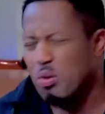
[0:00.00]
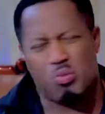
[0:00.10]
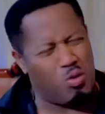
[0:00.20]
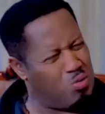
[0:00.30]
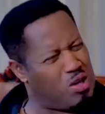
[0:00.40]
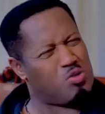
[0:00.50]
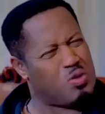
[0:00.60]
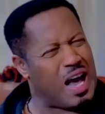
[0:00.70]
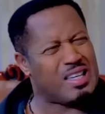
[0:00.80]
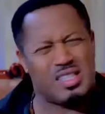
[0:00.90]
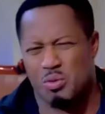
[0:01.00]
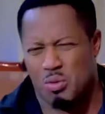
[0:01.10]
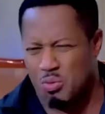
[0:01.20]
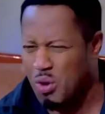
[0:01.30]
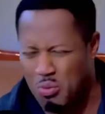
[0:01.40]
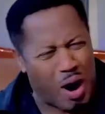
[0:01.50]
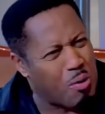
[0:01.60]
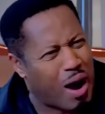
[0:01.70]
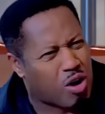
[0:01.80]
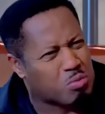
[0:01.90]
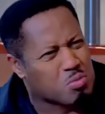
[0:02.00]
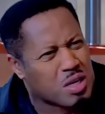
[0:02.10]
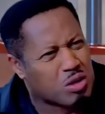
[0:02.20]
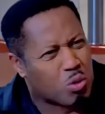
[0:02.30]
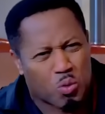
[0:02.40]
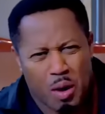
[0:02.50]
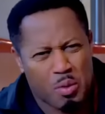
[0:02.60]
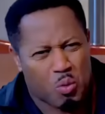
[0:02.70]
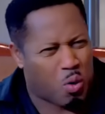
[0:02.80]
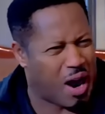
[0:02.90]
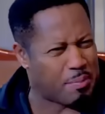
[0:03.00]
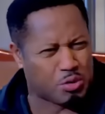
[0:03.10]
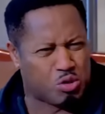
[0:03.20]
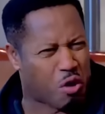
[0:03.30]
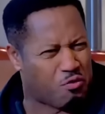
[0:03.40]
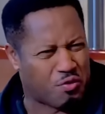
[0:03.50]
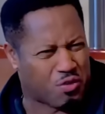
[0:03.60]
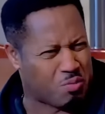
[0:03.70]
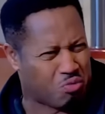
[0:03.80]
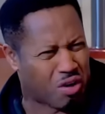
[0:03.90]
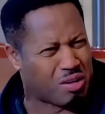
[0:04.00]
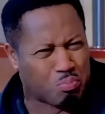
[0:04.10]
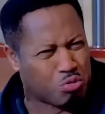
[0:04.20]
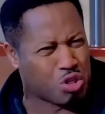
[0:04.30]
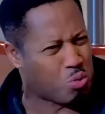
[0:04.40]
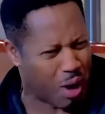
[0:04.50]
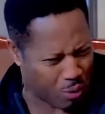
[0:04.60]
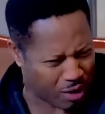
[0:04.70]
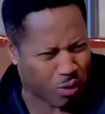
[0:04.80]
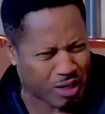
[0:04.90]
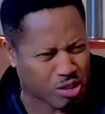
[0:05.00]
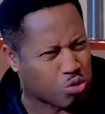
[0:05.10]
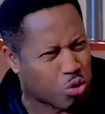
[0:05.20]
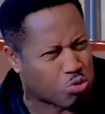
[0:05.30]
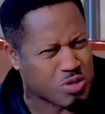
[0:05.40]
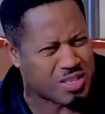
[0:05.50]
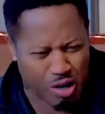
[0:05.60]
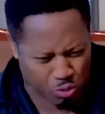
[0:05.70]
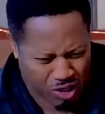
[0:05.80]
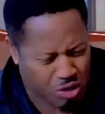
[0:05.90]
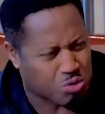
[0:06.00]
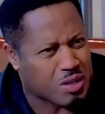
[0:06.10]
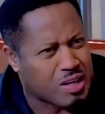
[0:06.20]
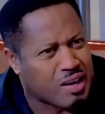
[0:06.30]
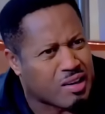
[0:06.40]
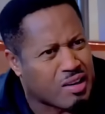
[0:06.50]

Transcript: But in reality, why come to me though? I mean, what happened to your favorite brother, Bucci? Why didn't you go to his house? What are you